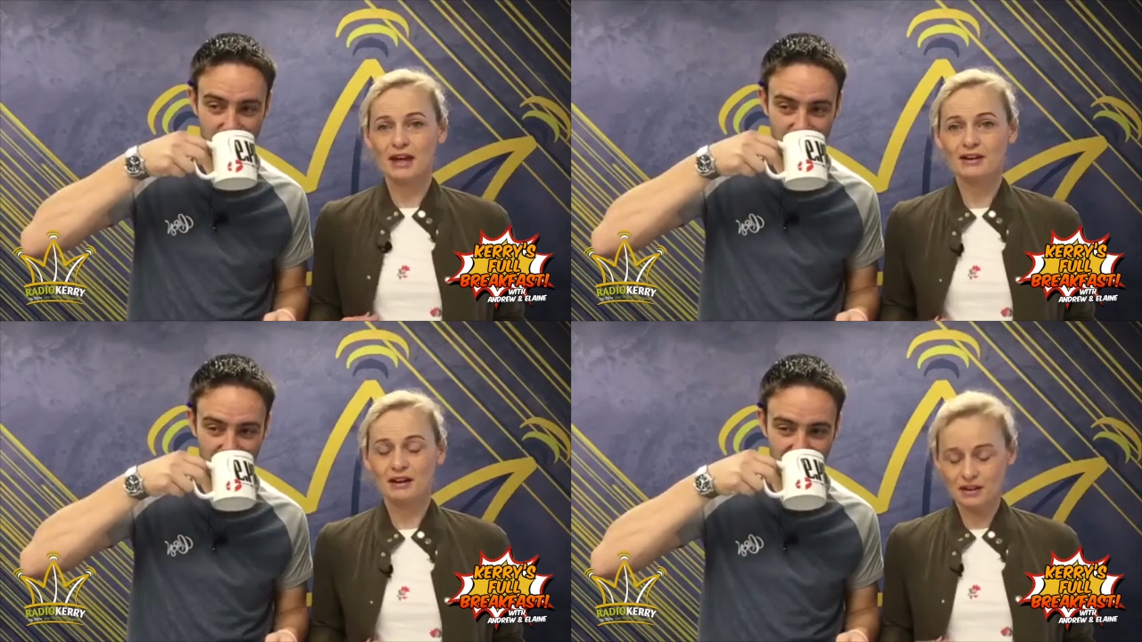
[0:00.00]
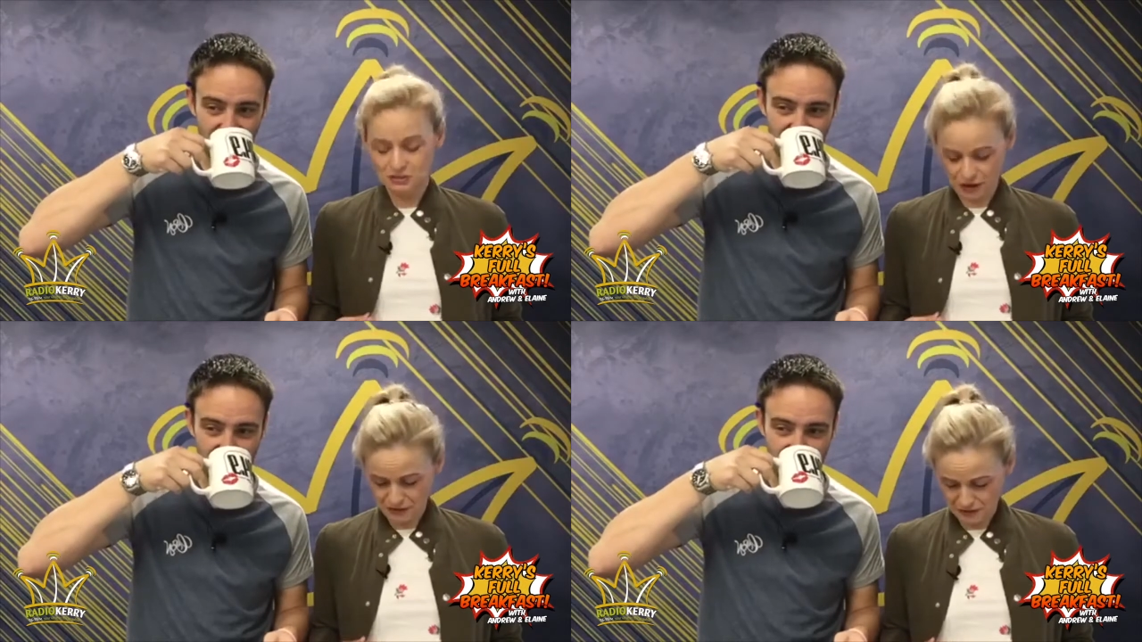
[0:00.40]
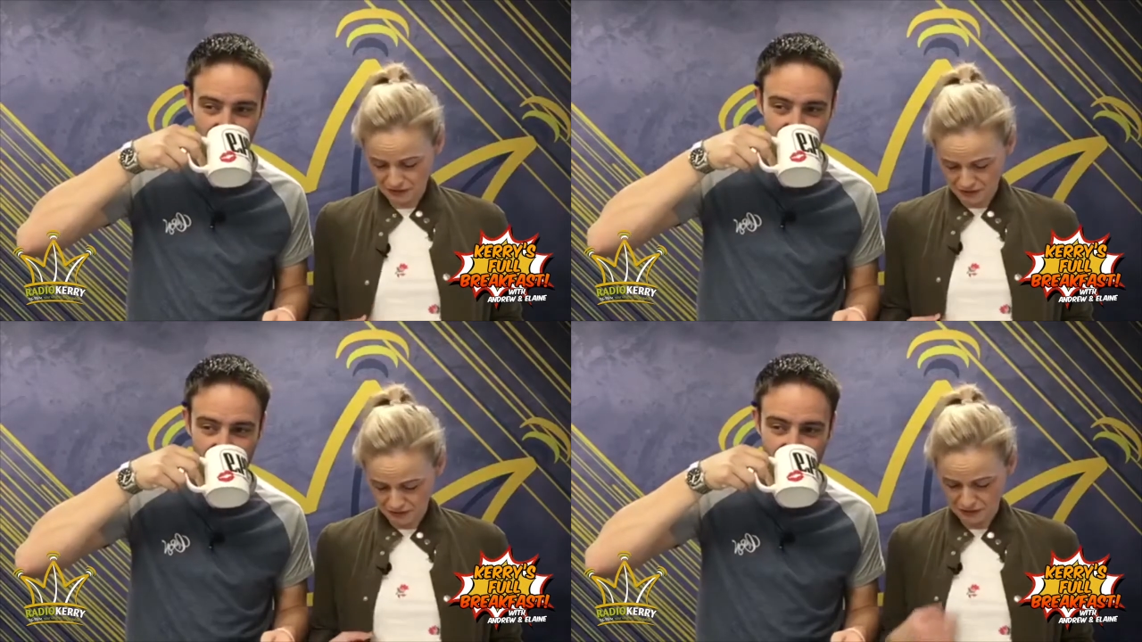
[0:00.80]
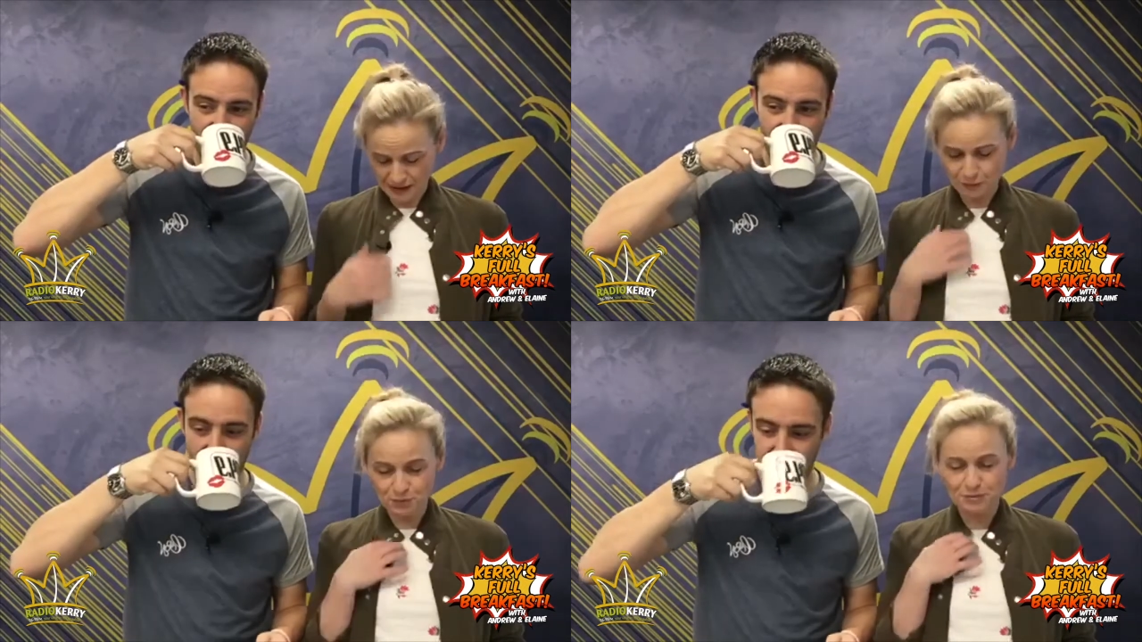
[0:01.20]
Speaker 1: and I I think that
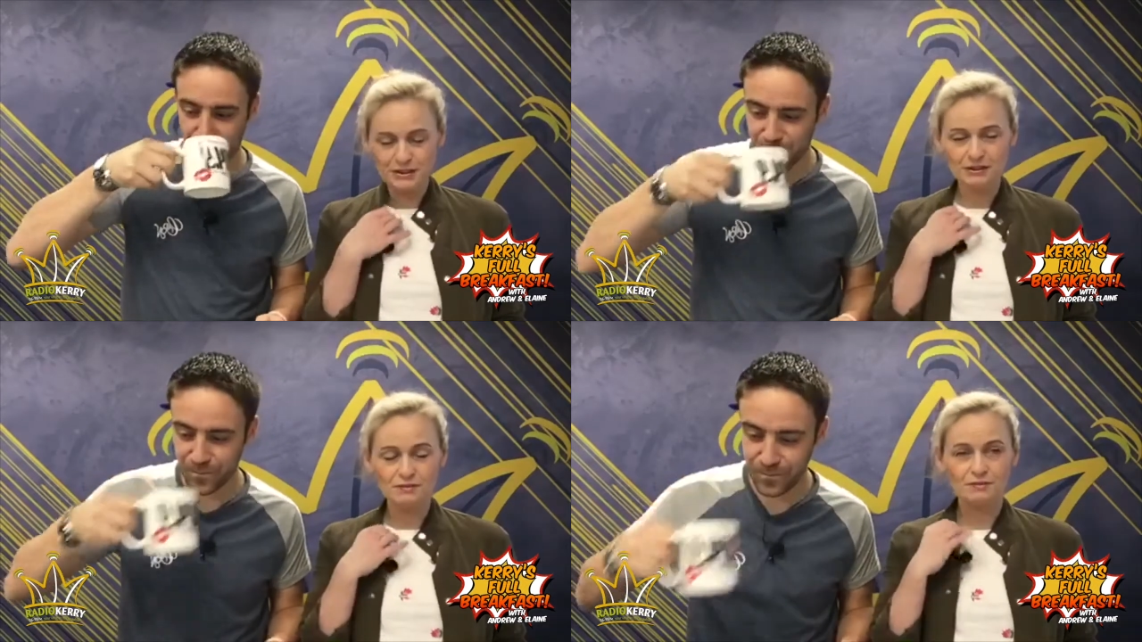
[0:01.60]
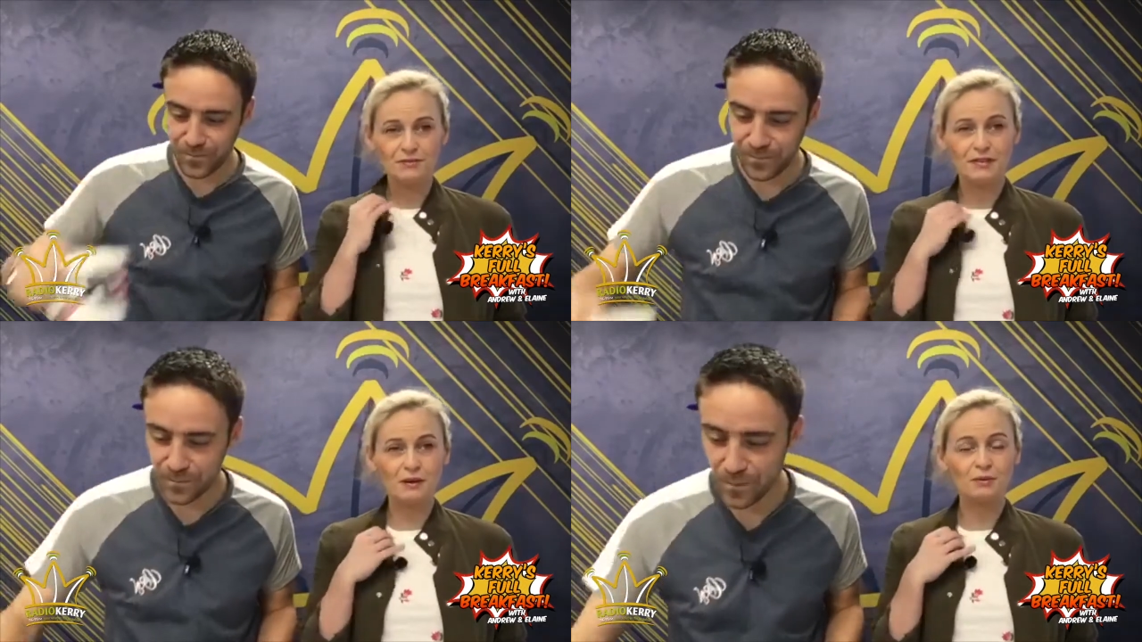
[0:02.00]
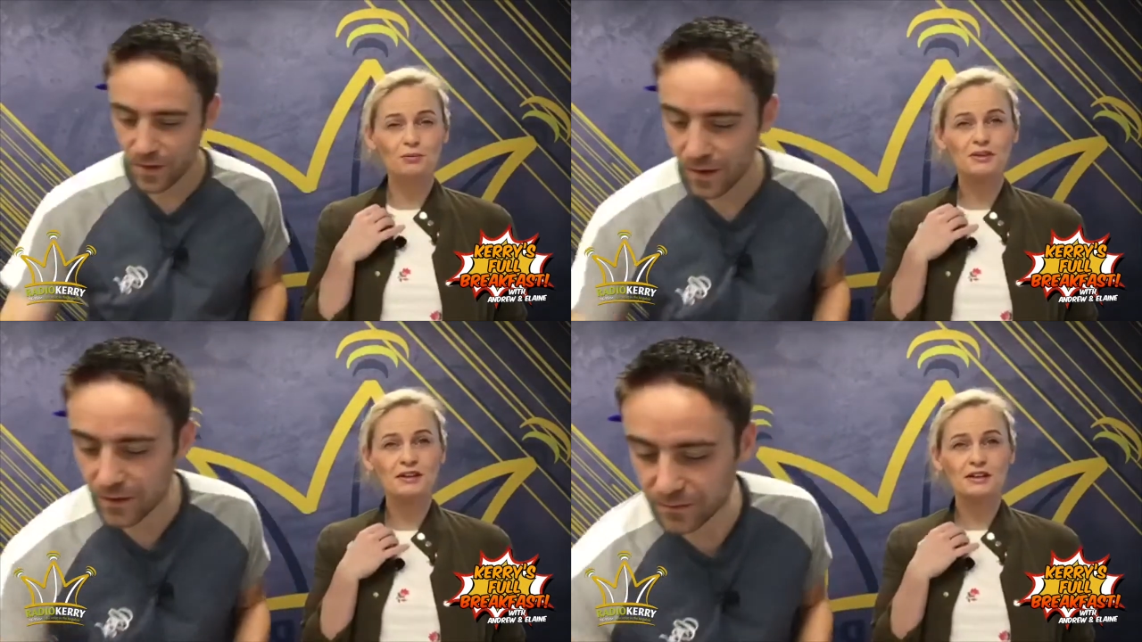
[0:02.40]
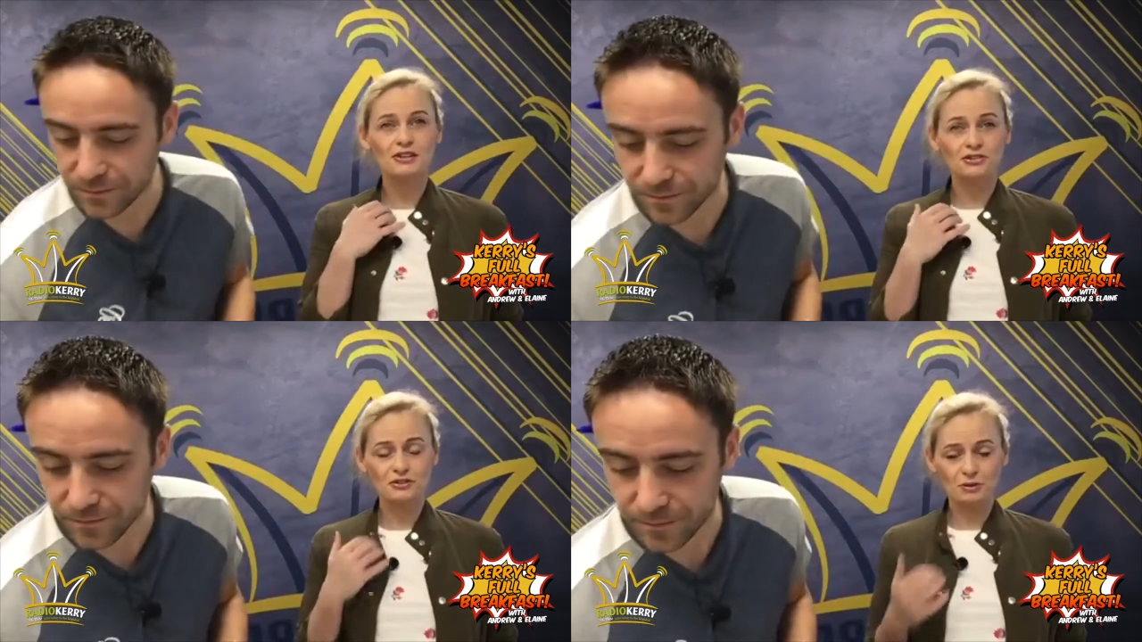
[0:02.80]
that would be that would be an
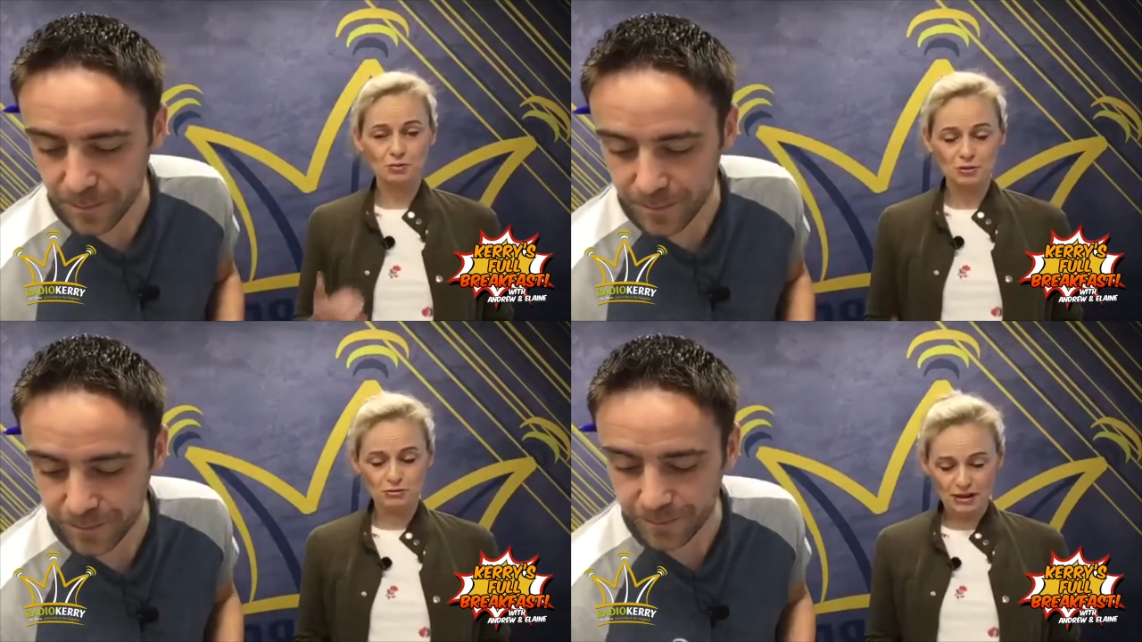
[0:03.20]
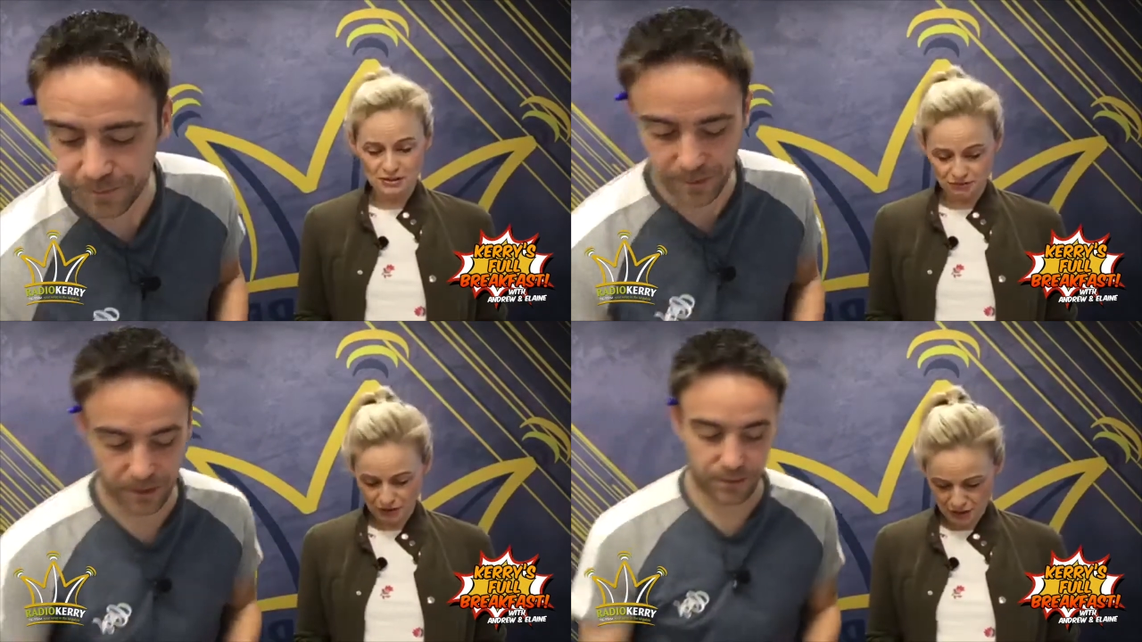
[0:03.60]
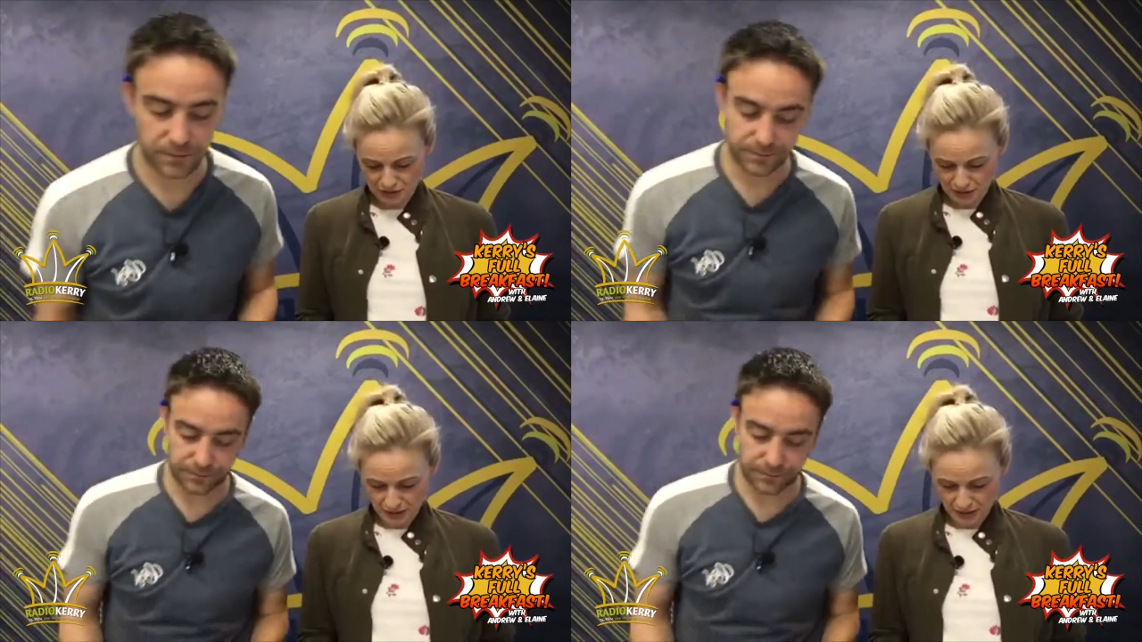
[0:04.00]
issue that would be rectified